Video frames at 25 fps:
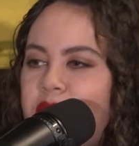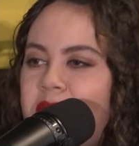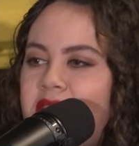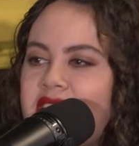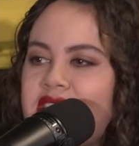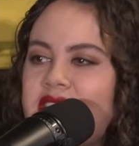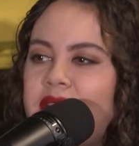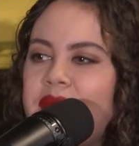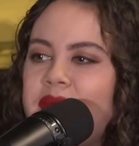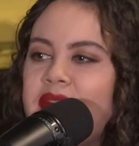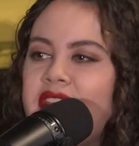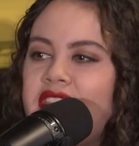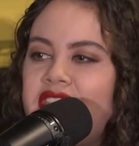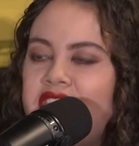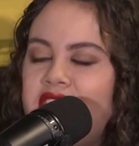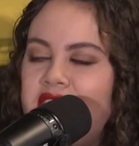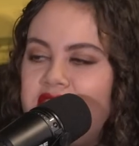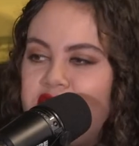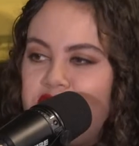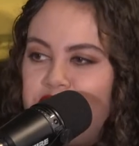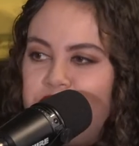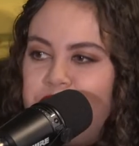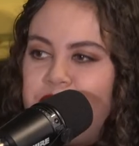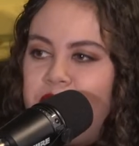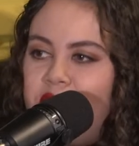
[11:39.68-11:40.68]
about some of the
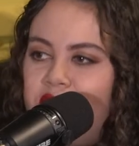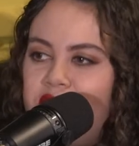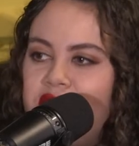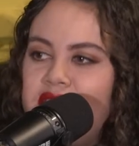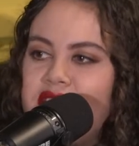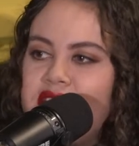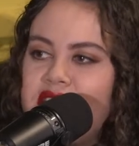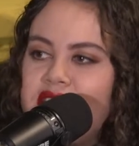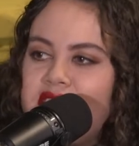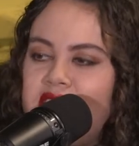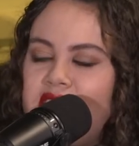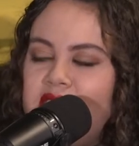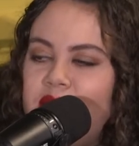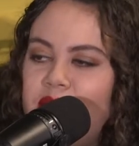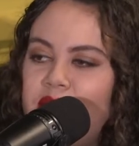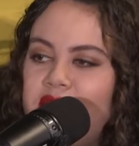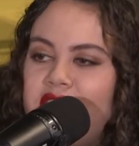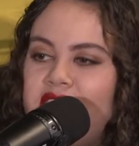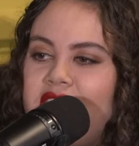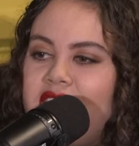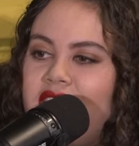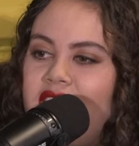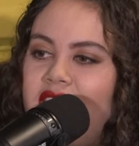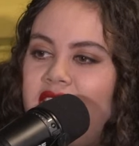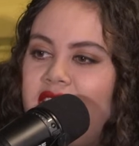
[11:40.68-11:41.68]
things you post, and then we're
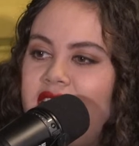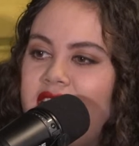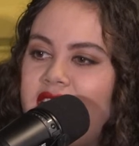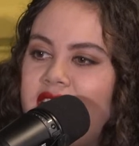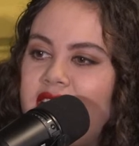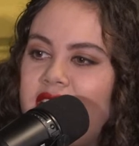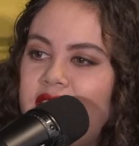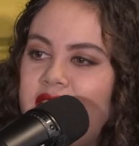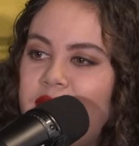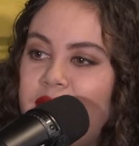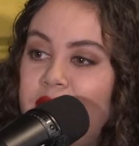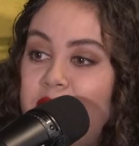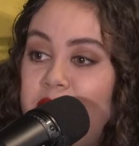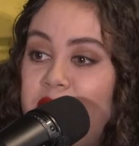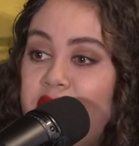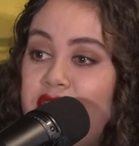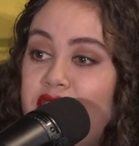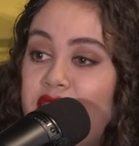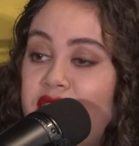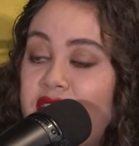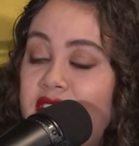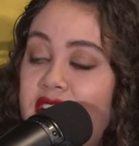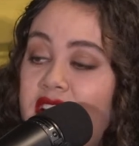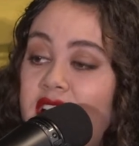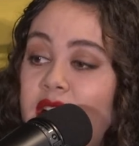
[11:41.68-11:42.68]
gonna like maybe
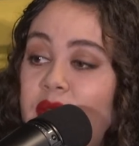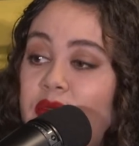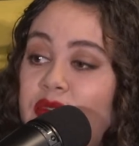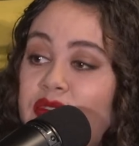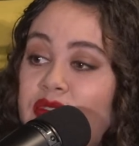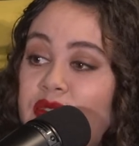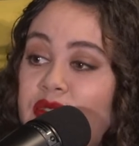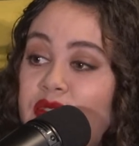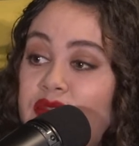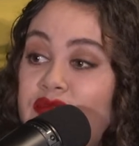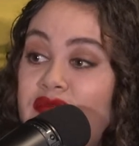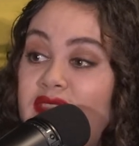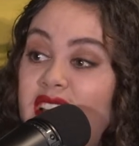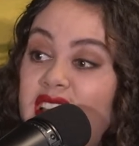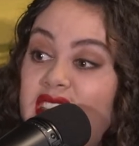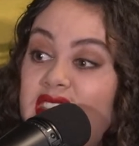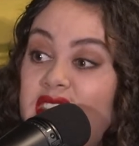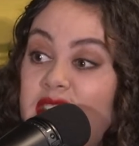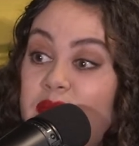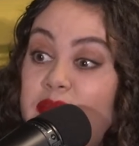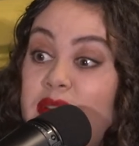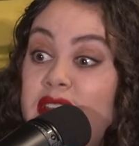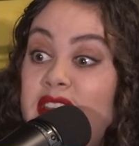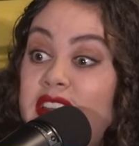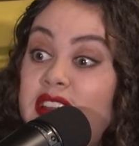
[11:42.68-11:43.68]
Kura and I will sort of rate
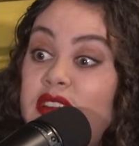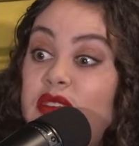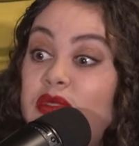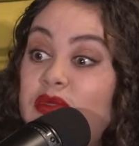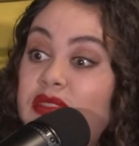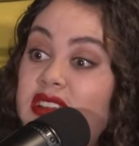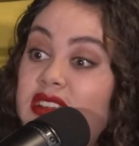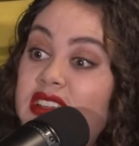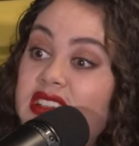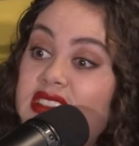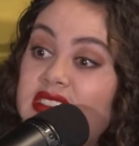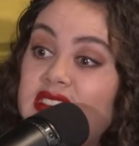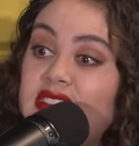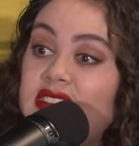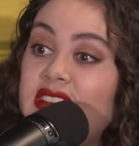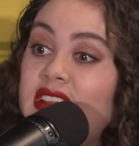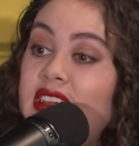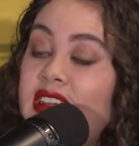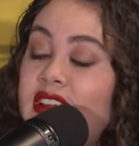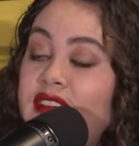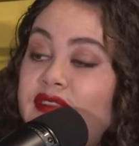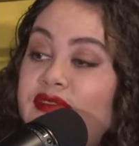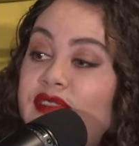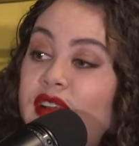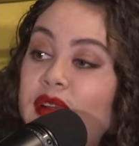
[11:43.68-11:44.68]
their politicalness
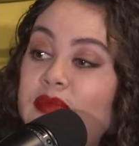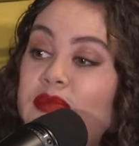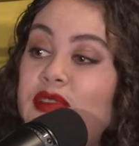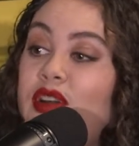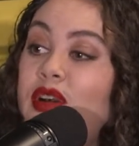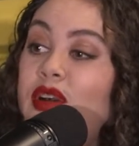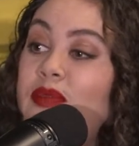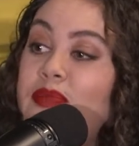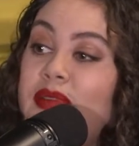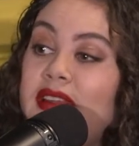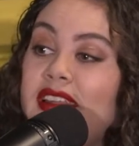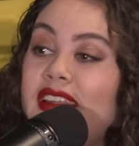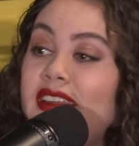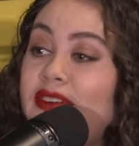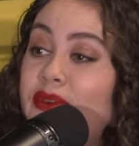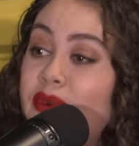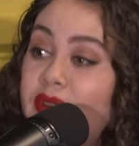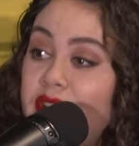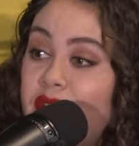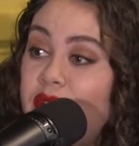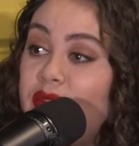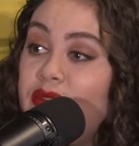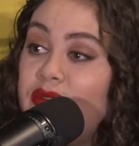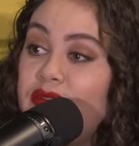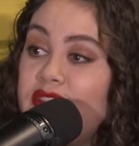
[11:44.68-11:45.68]
from not political
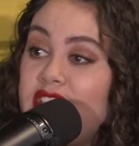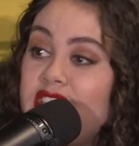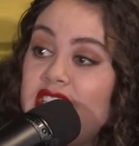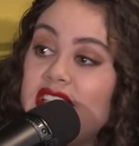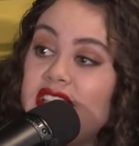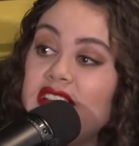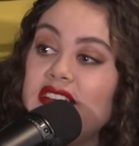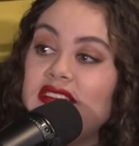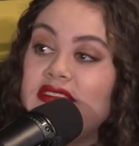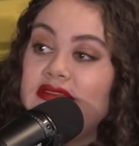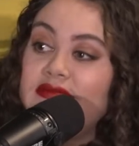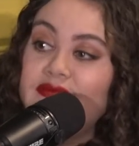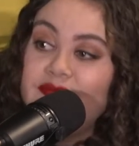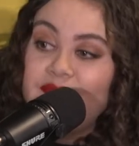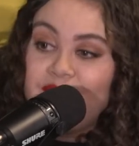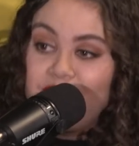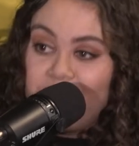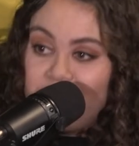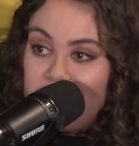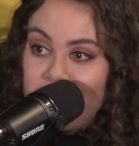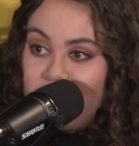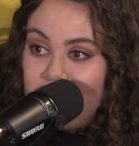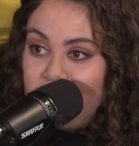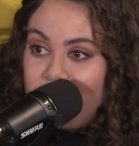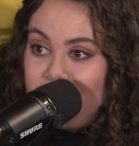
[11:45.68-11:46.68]
at all to
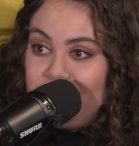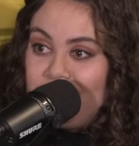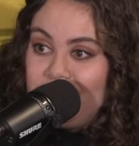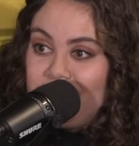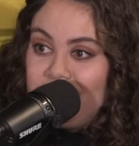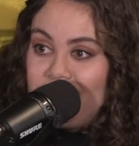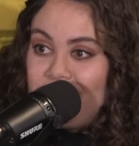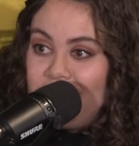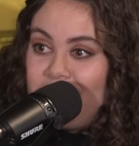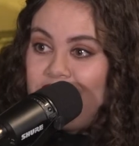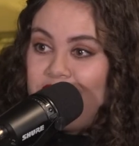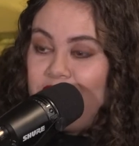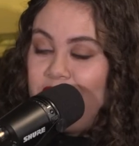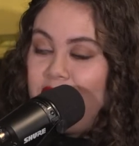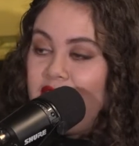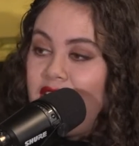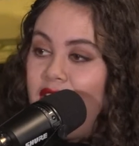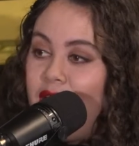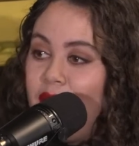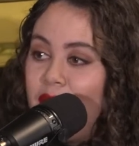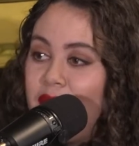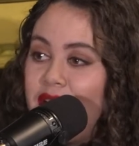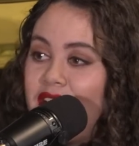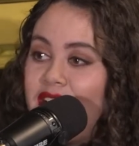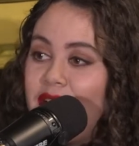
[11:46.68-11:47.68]
what
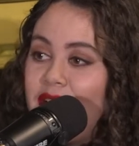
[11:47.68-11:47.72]
I would